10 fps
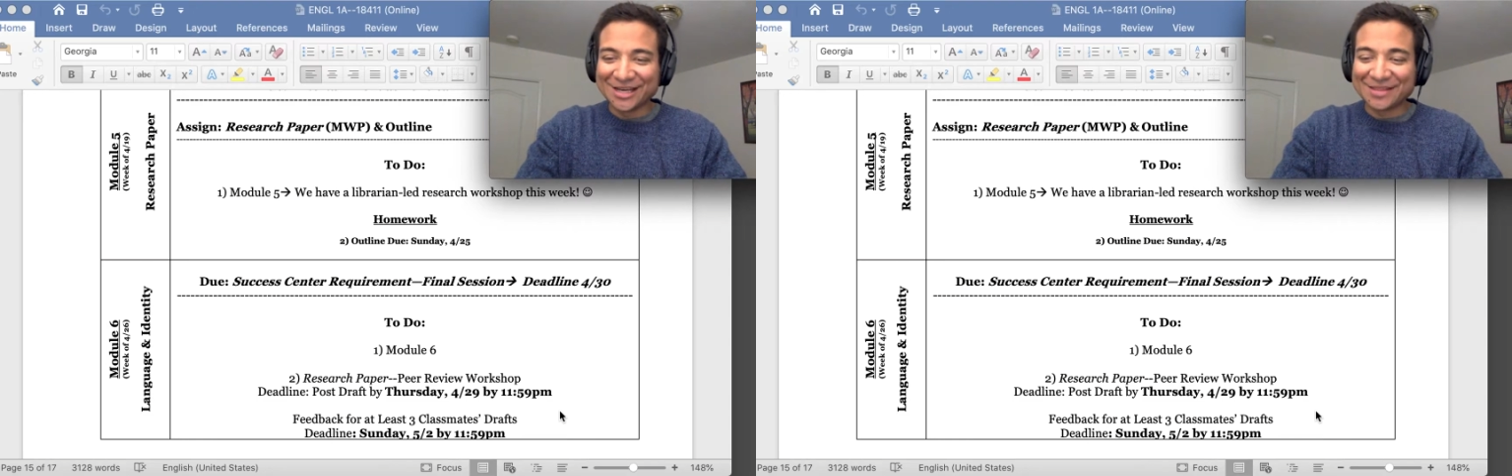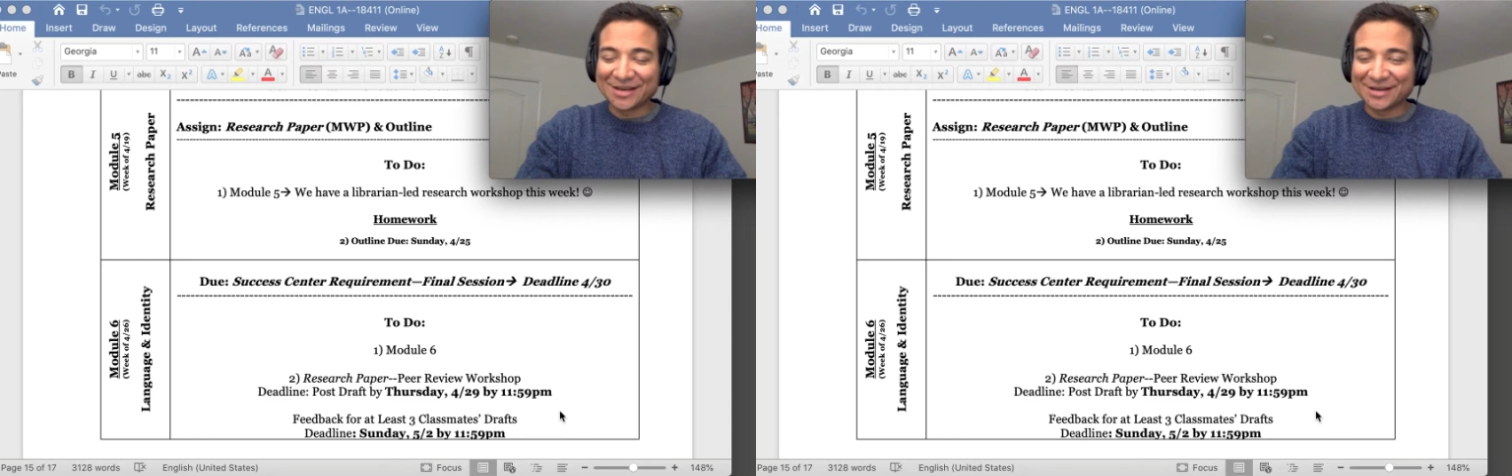
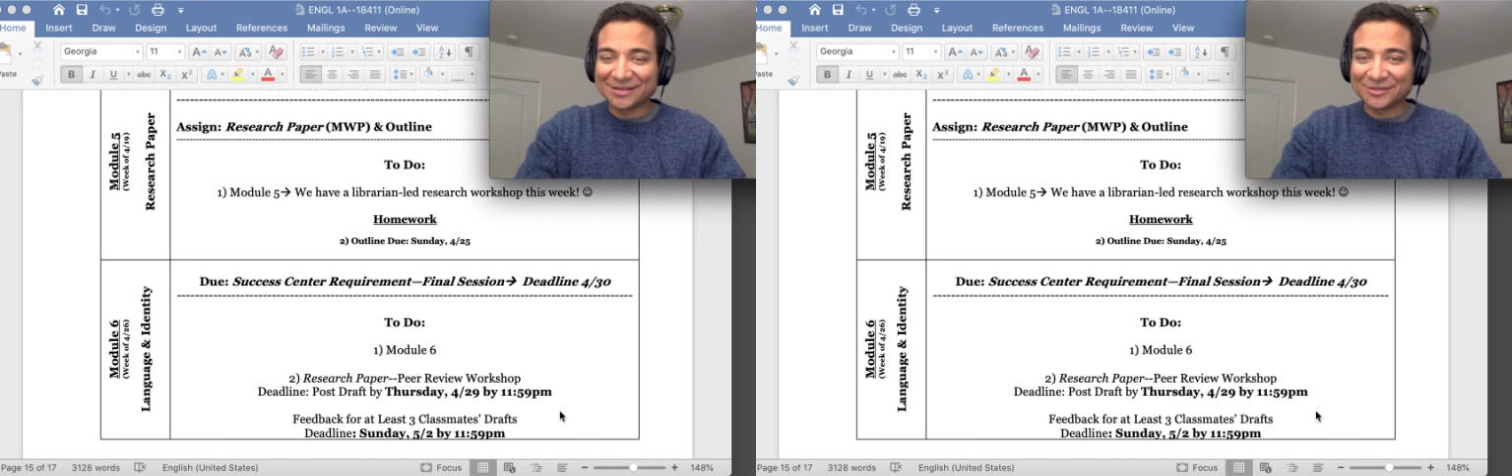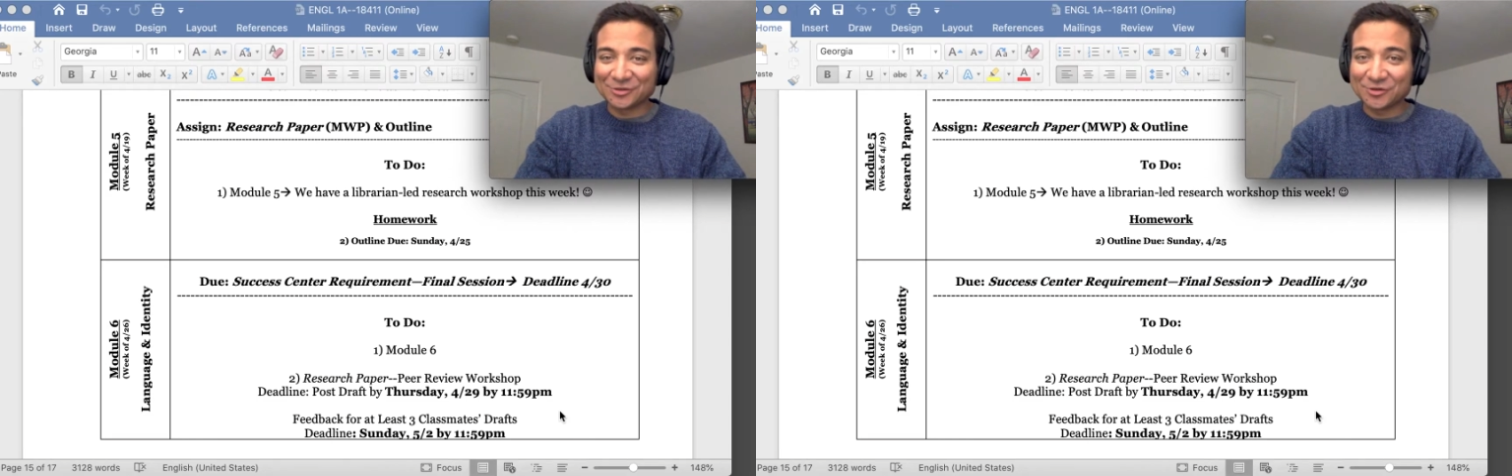and that
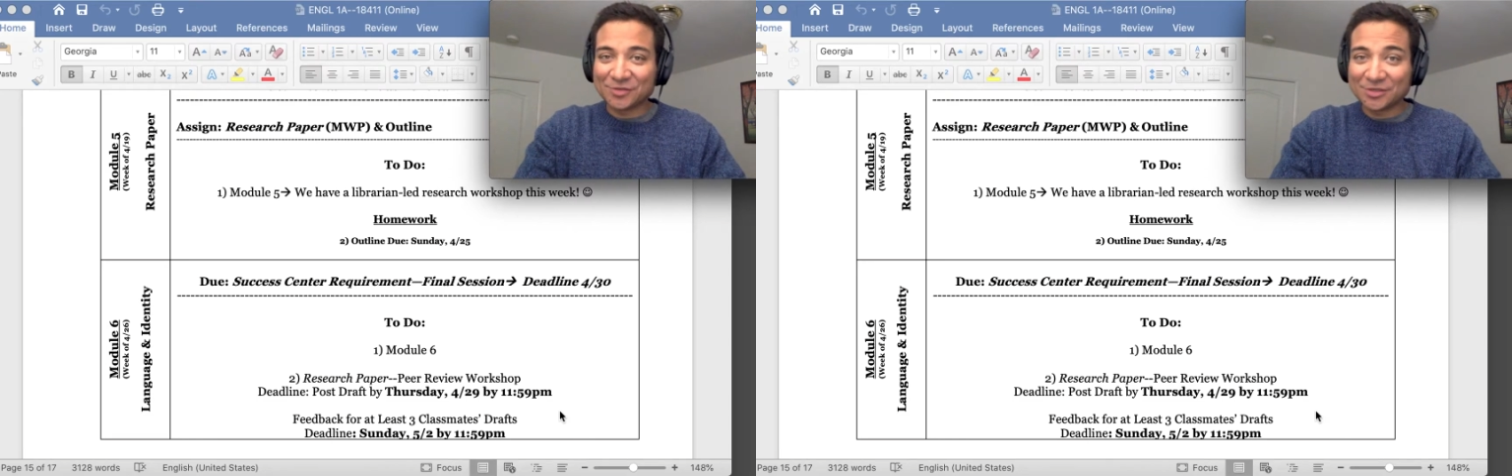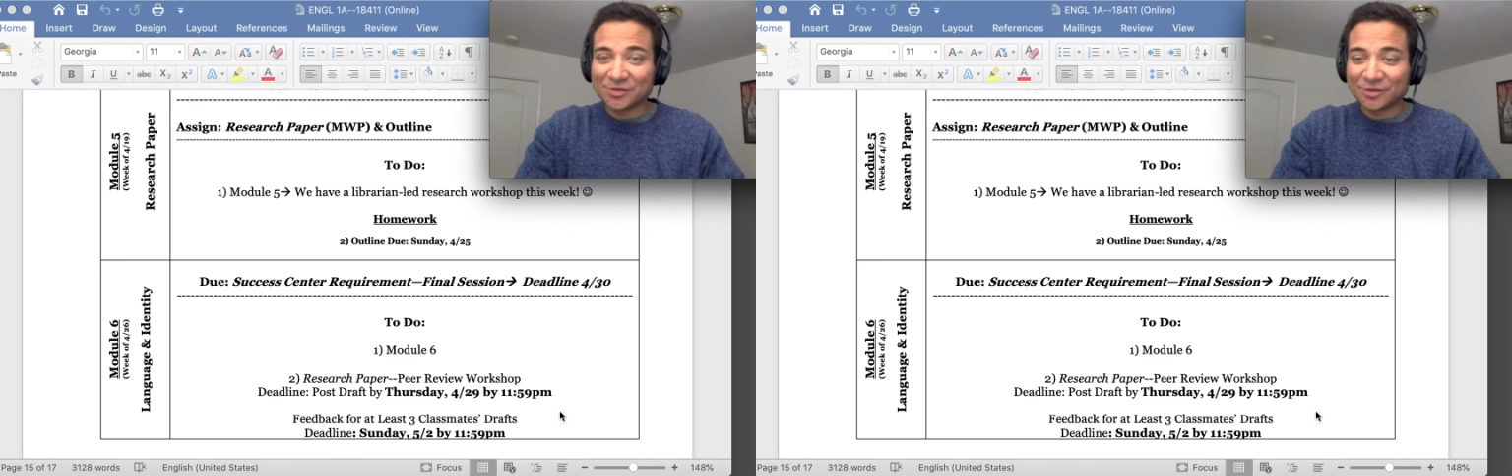is going to
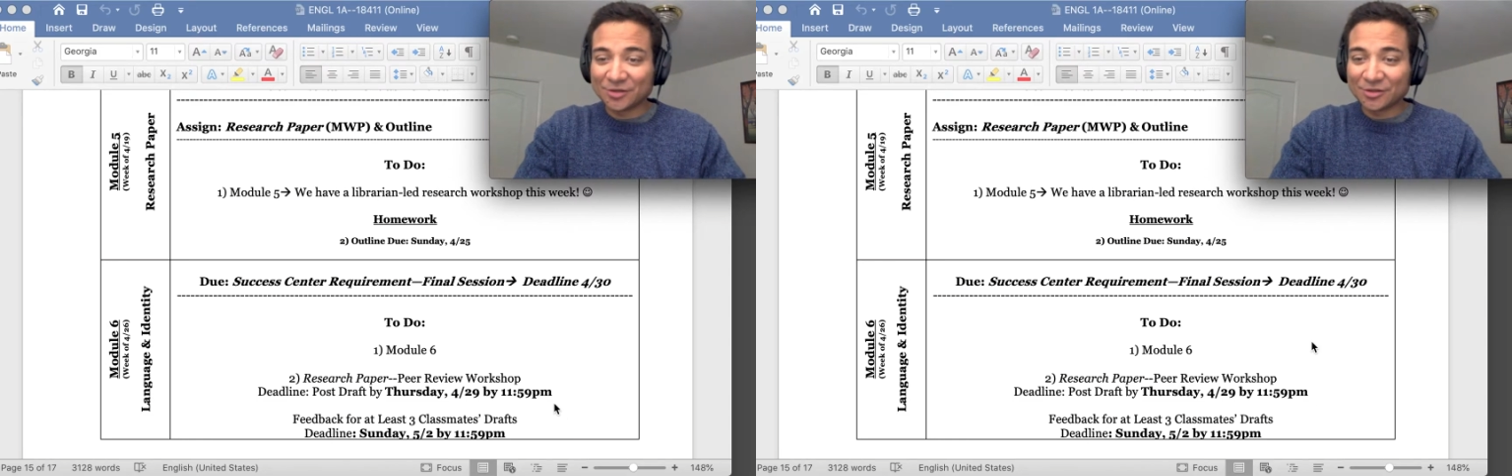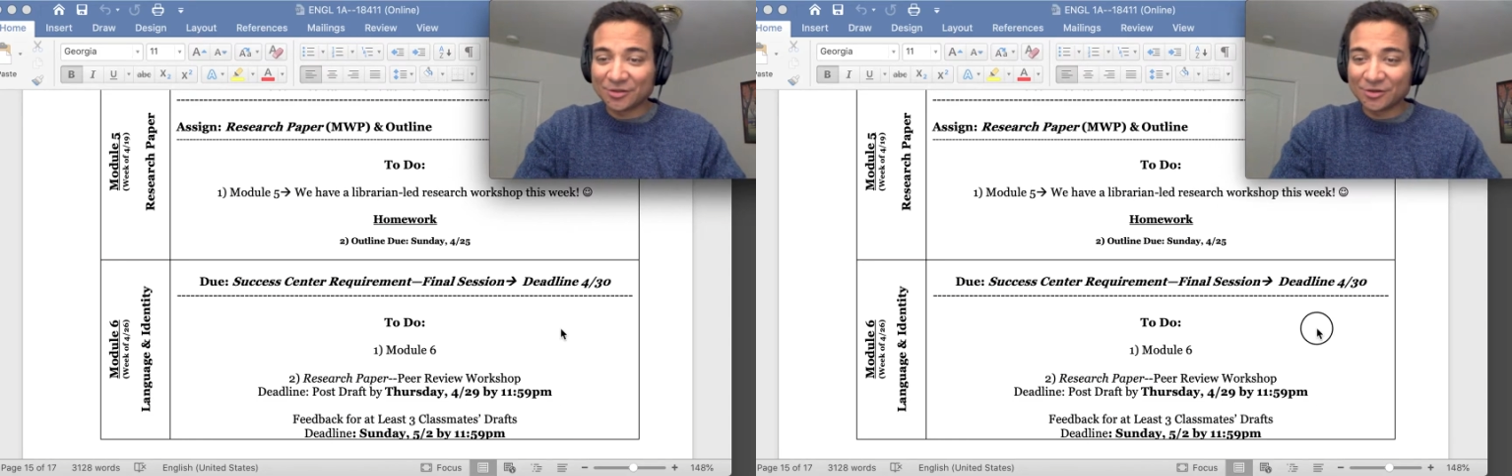be due
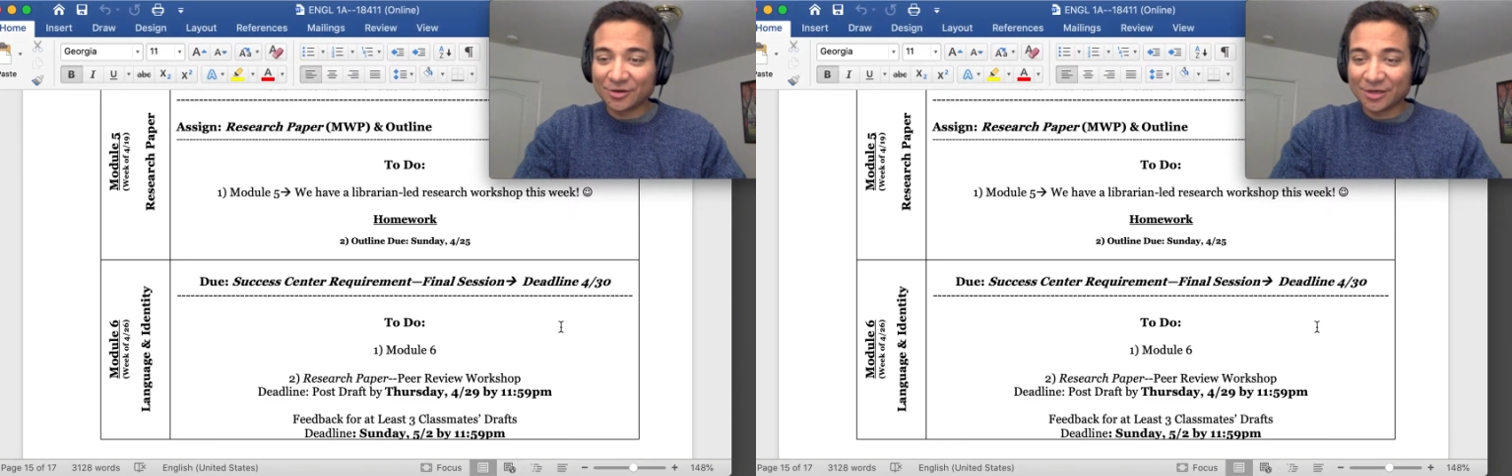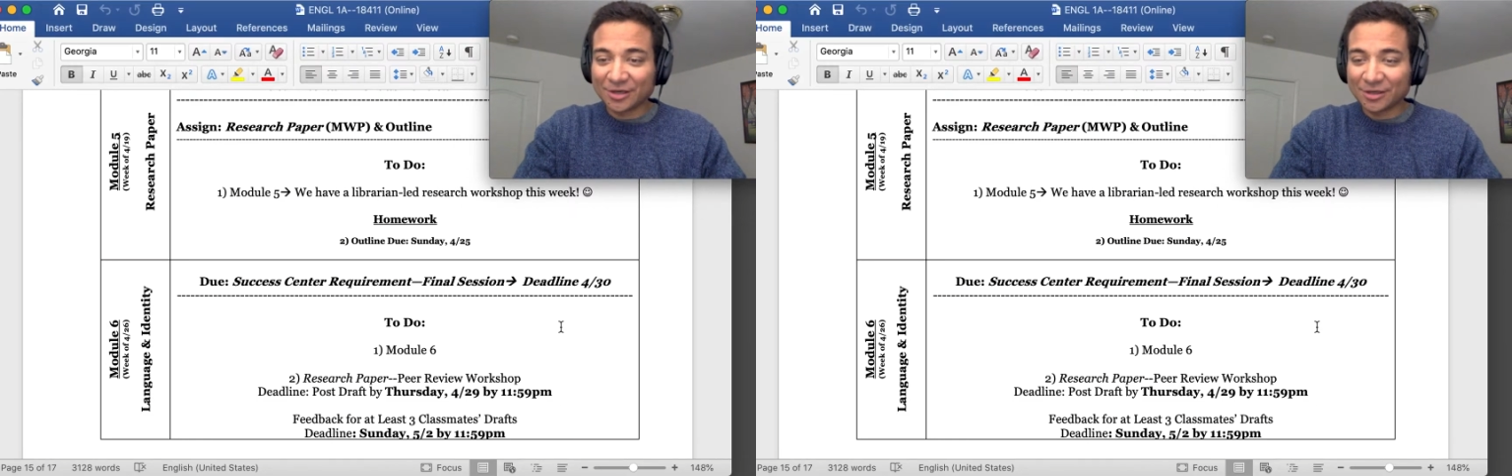on the
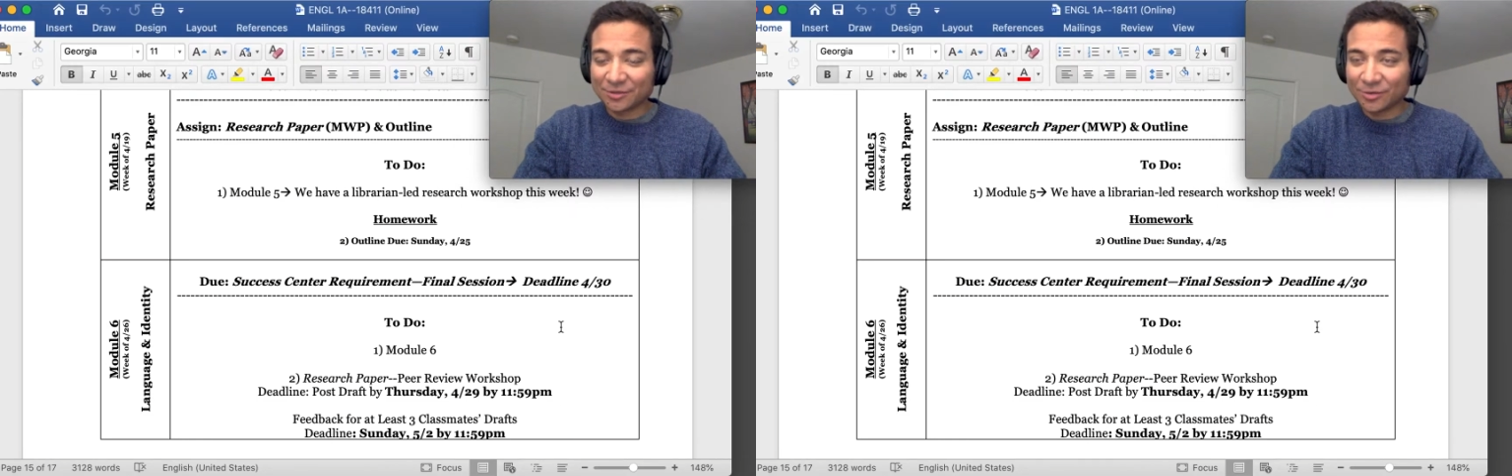30th,